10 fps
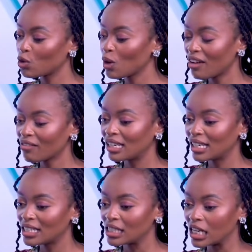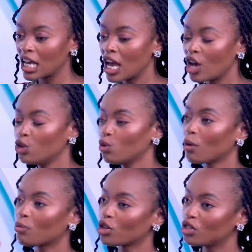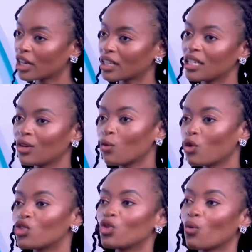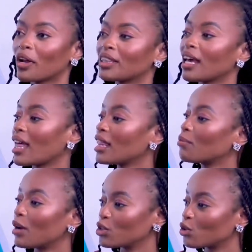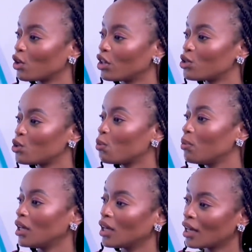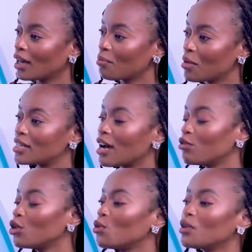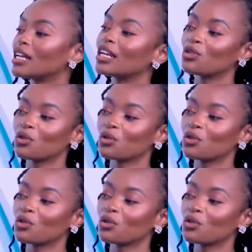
you have a list, you are projecting what you want the other person to be. But have you looked at